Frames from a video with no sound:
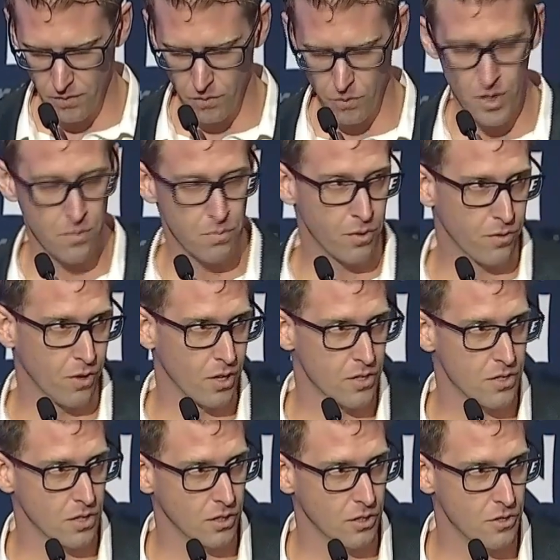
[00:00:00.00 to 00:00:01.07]
We provide
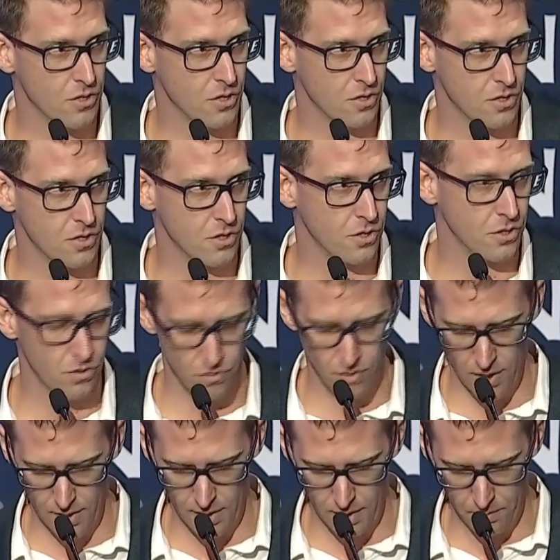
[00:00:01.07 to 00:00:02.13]
solutions to do
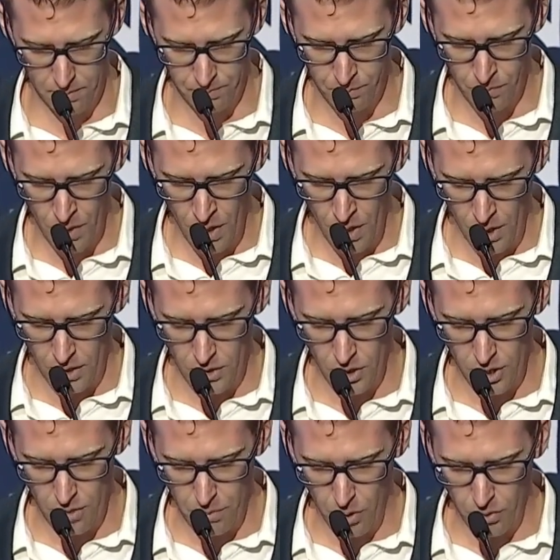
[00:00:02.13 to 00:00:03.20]

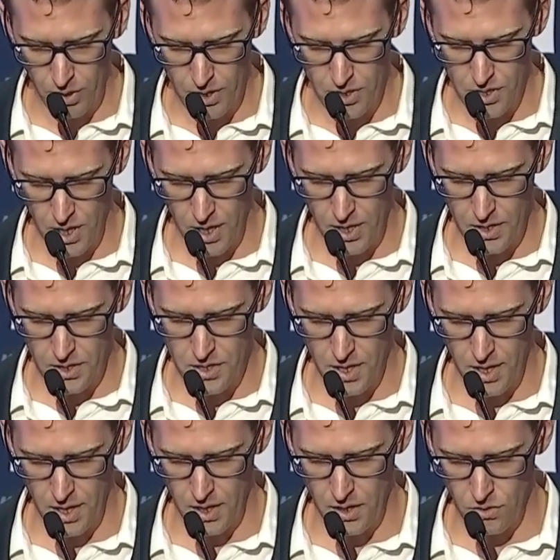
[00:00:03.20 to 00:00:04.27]
liner bolt exchange
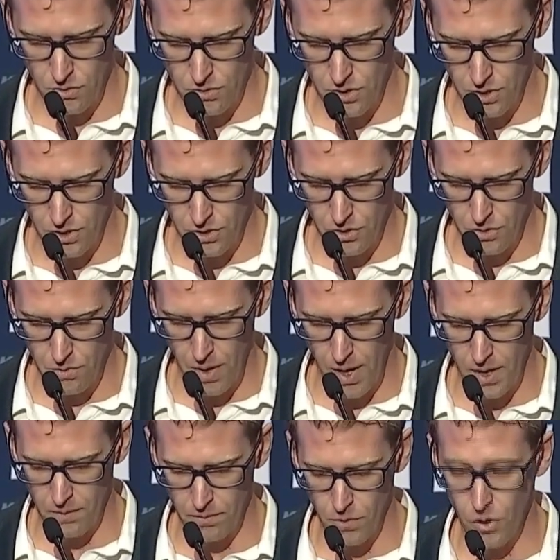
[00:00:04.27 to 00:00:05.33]
and also to do
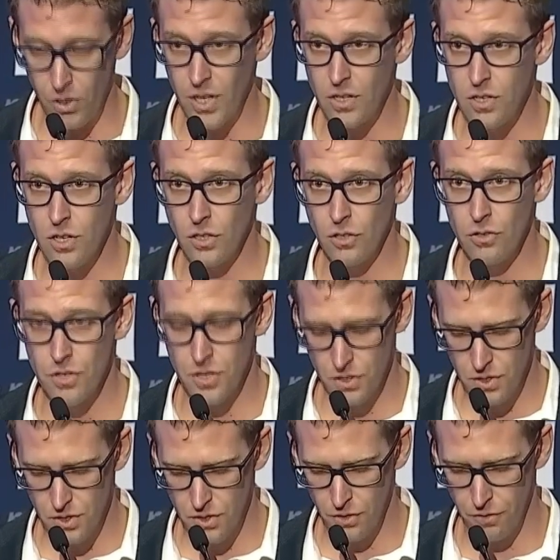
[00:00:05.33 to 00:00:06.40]
knock-in
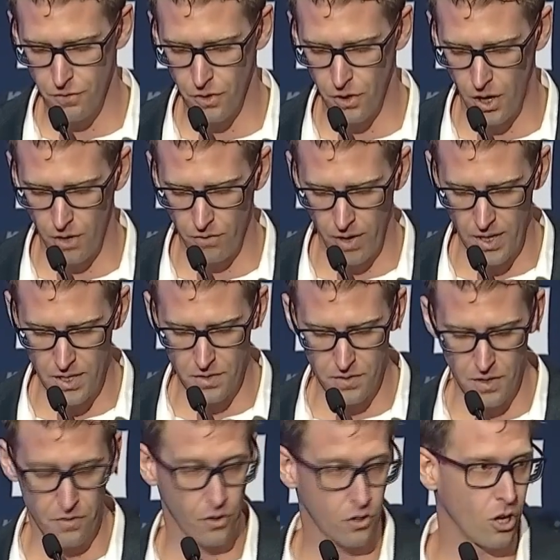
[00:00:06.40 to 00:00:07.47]
solutions for a range of
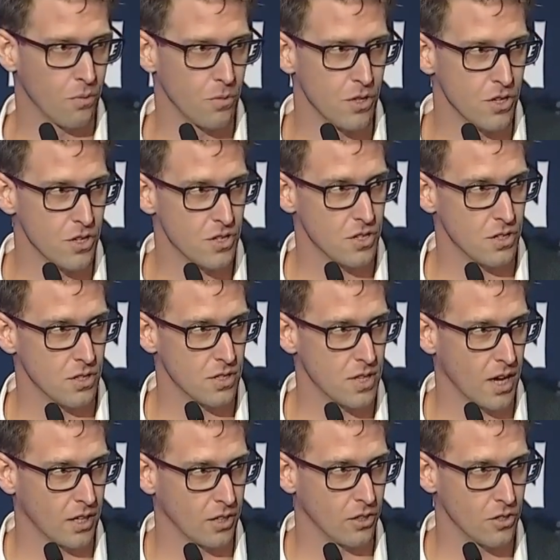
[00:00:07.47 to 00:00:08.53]
different comminution
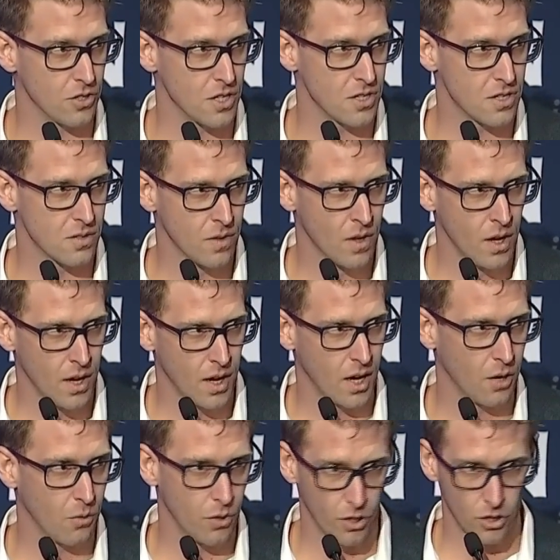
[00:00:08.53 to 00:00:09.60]
technologies.
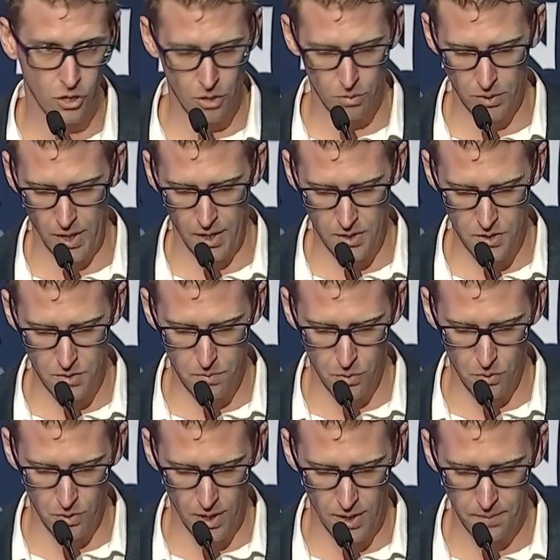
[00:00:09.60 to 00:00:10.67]
We're a global
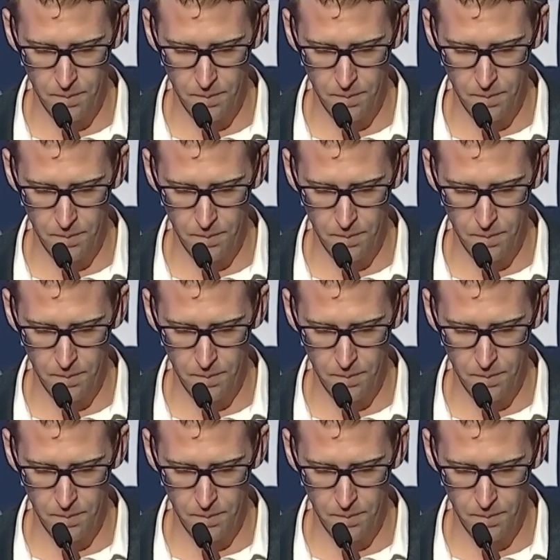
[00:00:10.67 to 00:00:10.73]
exporter.